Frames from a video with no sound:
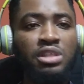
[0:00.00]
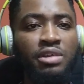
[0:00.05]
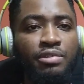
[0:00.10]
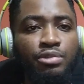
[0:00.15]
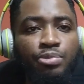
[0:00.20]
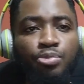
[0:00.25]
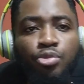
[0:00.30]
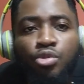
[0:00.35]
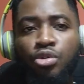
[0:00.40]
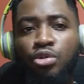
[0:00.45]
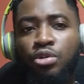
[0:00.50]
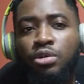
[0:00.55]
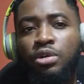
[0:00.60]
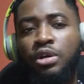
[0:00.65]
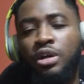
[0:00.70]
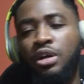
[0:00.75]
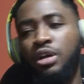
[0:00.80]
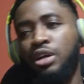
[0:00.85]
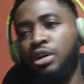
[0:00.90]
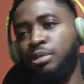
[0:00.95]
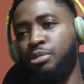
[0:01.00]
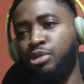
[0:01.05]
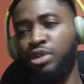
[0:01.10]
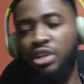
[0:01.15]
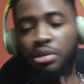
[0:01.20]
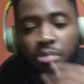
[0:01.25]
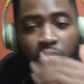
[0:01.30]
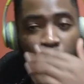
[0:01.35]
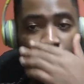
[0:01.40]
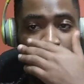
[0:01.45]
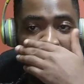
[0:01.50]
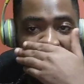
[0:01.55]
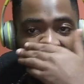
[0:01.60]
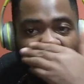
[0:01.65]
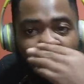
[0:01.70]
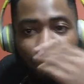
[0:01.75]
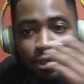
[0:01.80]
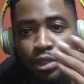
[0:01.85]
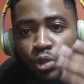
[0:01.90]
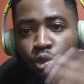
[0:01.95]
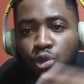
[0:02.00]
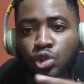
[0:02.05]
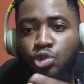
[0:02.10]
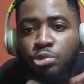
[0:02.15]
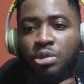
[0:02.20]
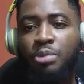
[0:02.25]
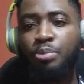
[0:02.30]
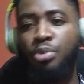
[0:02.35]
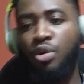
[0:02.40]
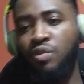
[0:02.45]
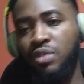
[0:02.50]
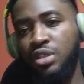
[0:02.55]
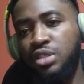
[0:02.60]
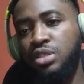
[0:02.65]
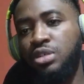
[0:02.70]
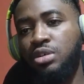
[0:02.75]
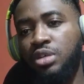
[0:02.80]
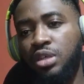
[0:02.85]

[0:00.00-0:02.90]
left poor, a brother man was left low, looming poverty.